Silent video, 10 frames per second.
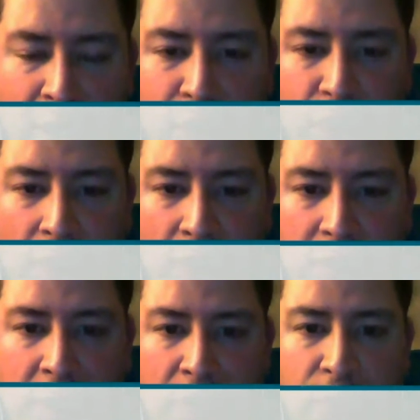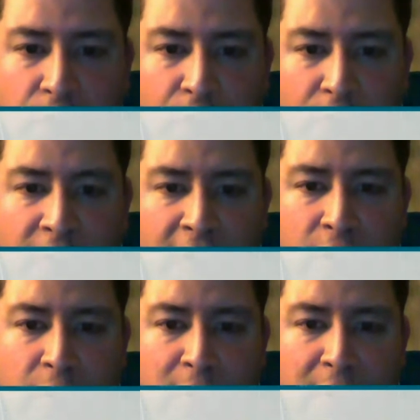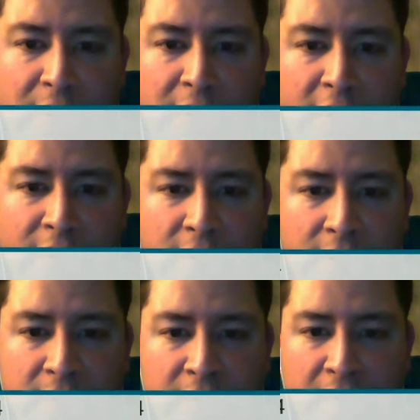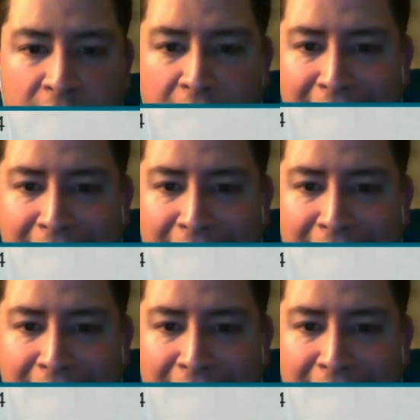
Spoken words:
Sharks _fan 27 said,